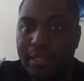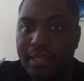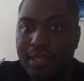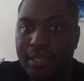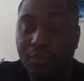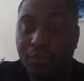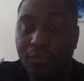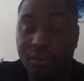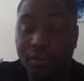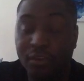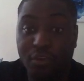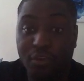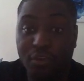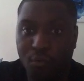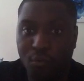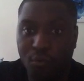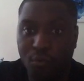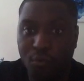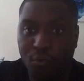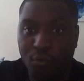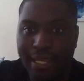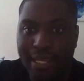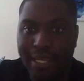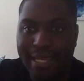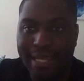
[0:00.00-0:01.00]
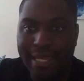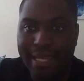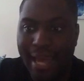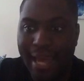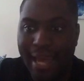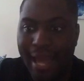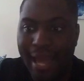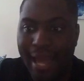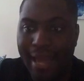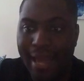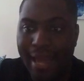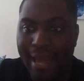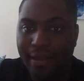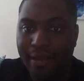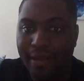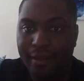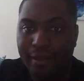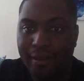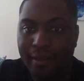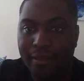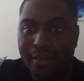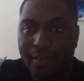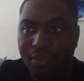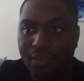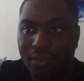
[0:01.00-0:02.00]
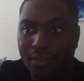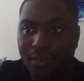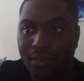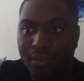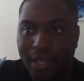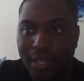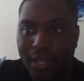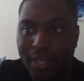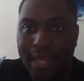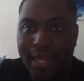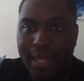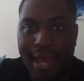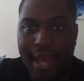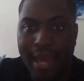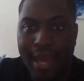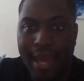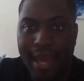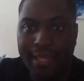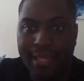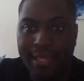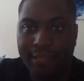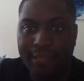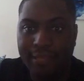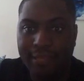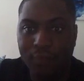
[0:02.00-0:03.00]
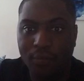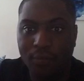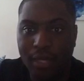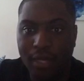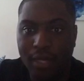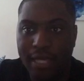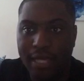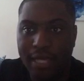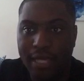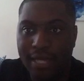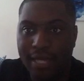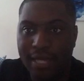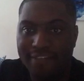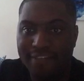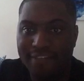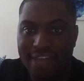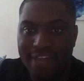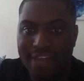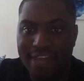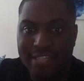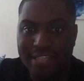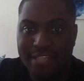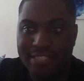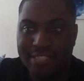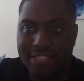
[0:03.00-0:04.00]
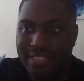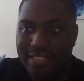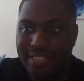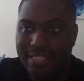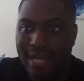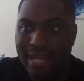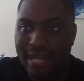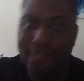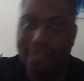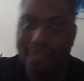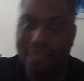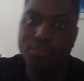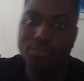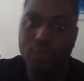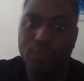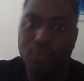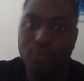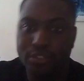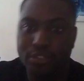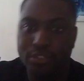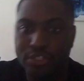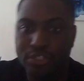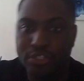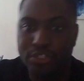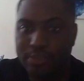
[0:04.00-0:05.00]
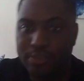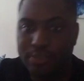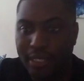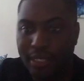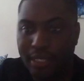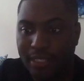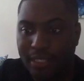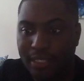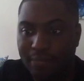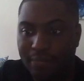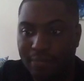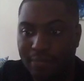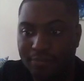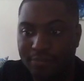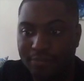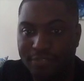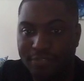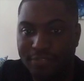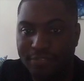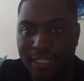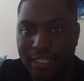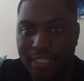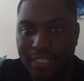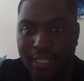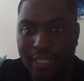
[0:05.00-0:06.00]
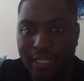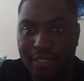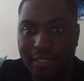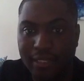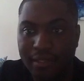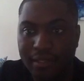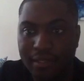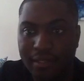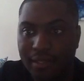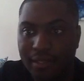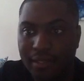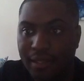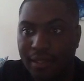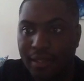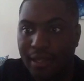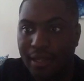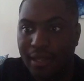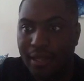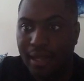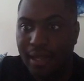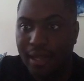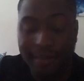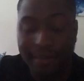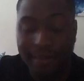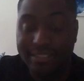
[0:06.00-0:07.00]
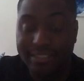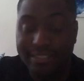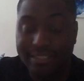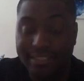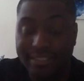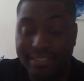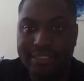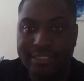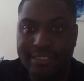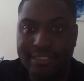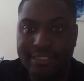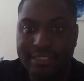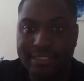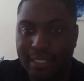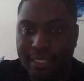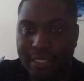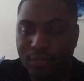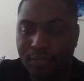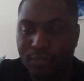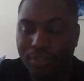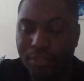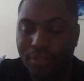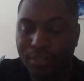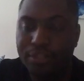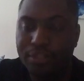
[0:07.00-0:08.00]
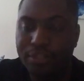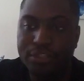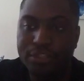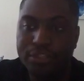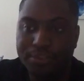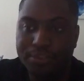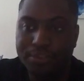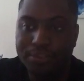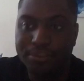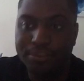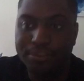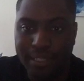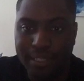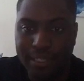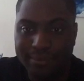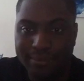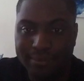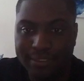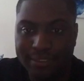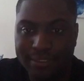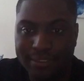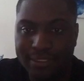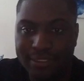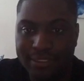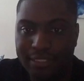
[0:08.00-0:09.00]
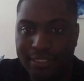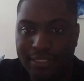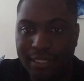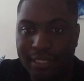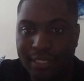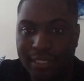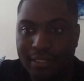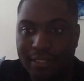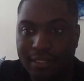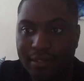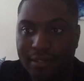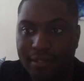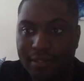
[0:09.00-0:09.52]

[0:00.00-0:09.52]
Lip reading: Well, the one he had, he won it at Invasion Attack after he won New Japan Cup 16. He won the New Japan Cup in 16,